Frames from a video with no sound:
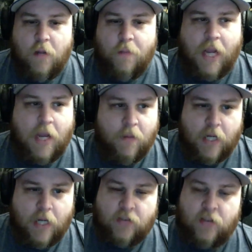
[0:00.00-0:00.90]
Bam.
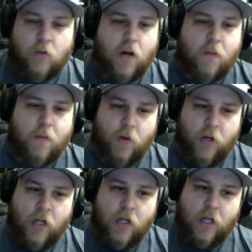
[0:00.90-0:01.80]
Instant
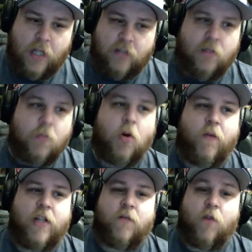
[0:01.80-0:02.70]
credibility, instant
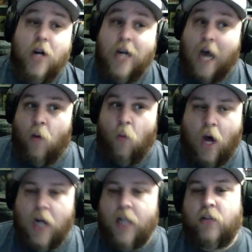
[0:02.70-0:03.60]
motivation for not
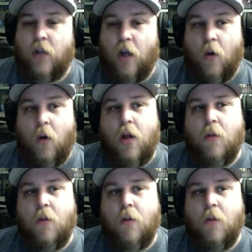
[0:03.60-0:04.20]
wanting to go,